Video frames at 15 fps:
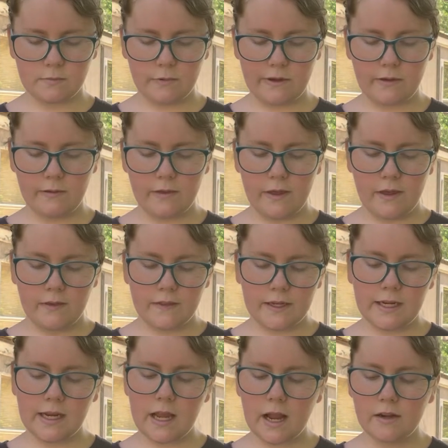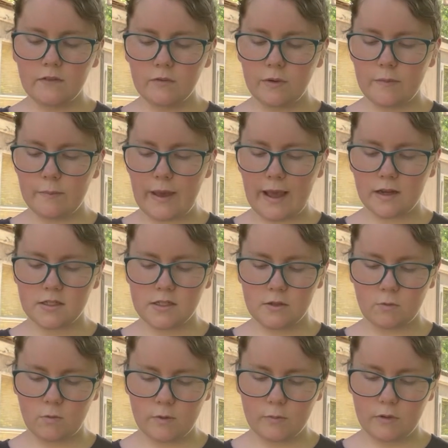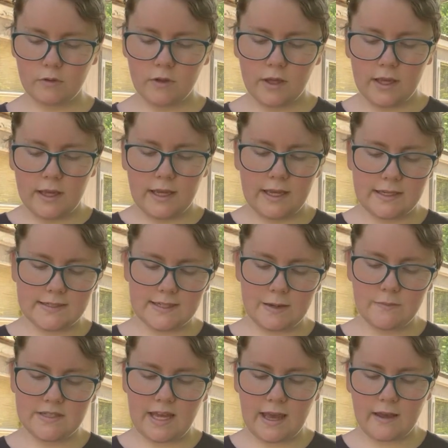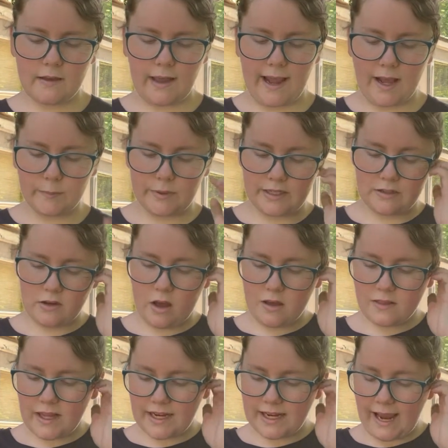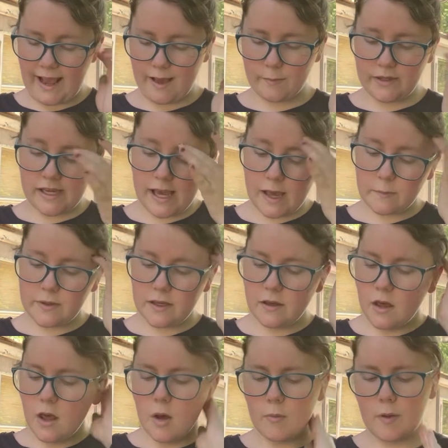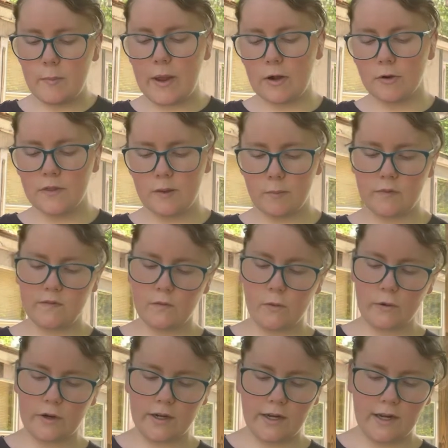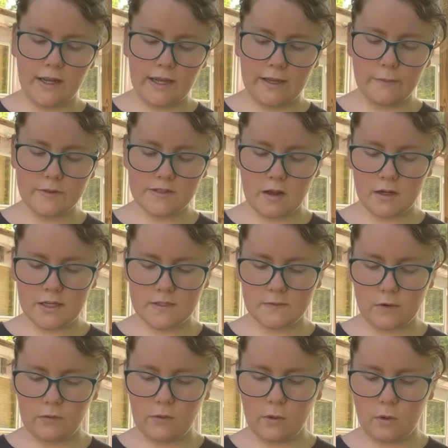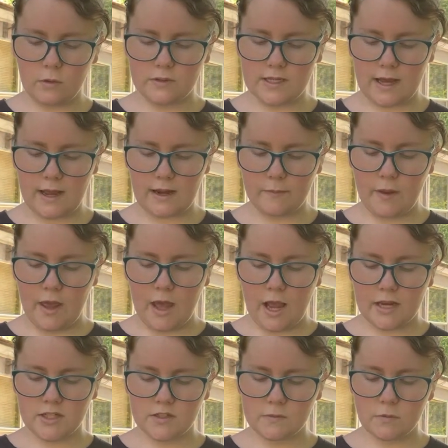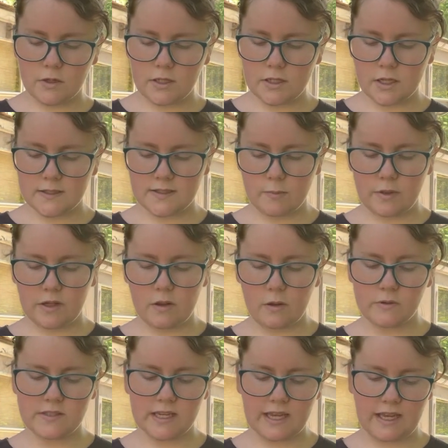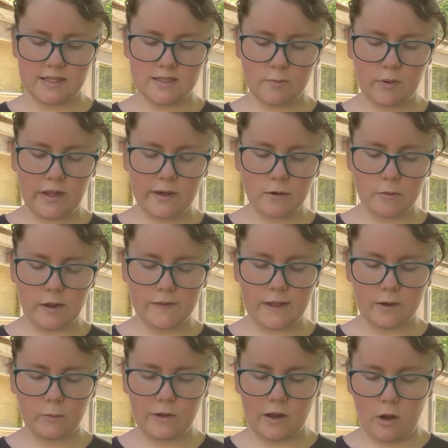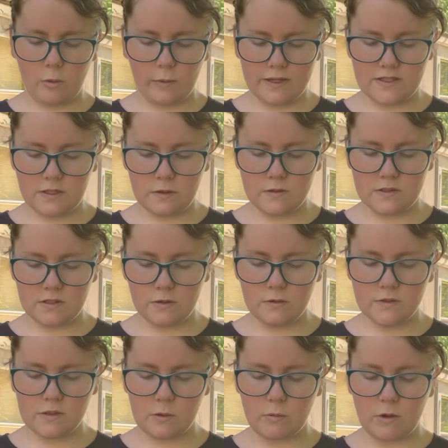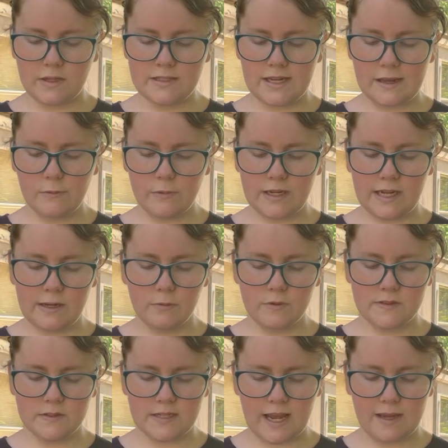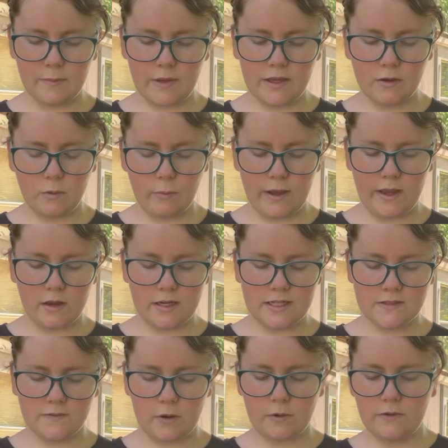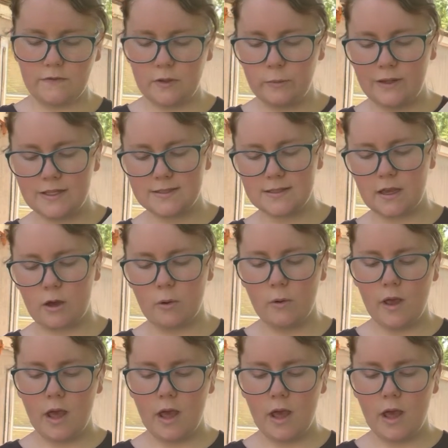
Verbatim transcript: well, then he kind of went back to normal. He seemed happy, not like happy happy, but better than before. He was on his phone the whole time. I just wanted us to be close again, to play around like we always used to. So one day when he was typing away on his phone a few weeks ago,